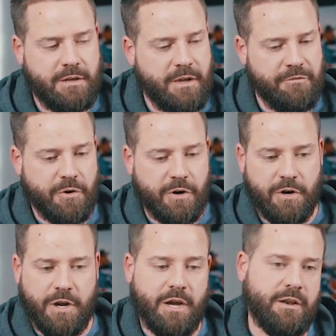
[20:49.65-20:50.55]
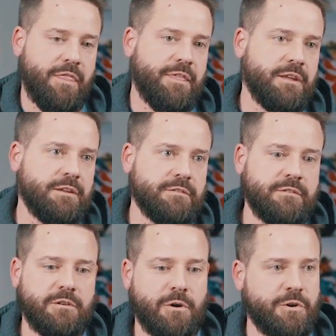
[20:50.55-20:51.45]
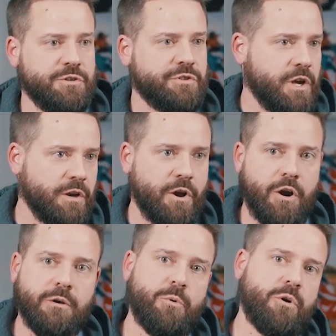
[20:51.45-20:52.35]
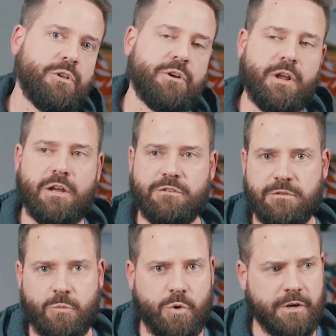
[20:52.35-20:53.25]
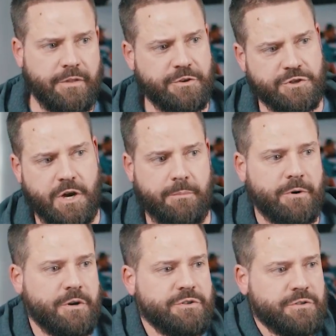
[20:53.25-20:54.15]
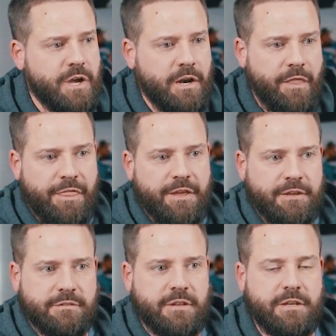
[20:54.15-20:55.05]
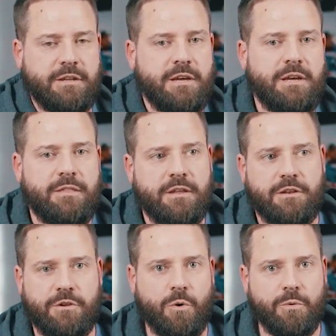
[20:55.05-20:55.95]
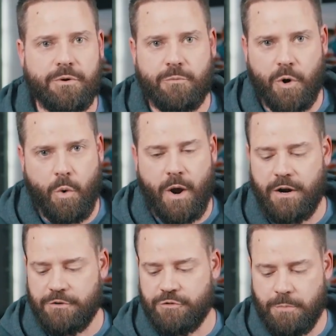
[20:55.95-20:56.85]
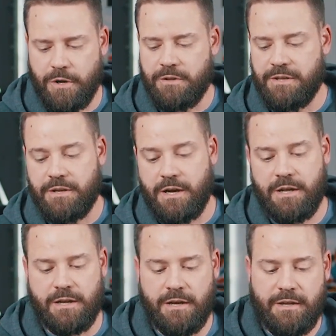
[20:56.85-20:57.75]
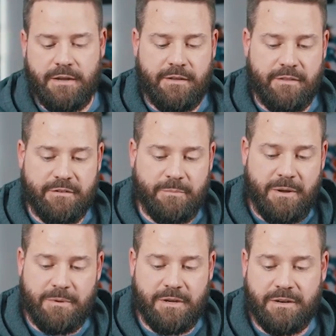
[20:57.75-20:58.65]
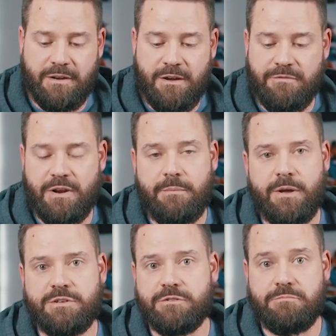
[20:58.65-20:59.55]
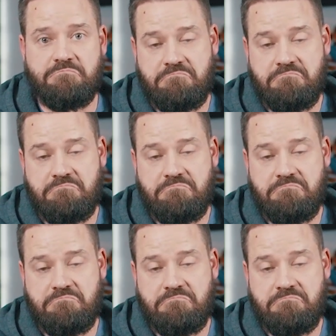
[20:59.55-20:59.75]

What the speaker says: If you're cutting things, you know, you're just cutting cardboard, you're cutting some wood in the shop, you're just cutting things that don't require a super clean cut, this might be good enough, and I might just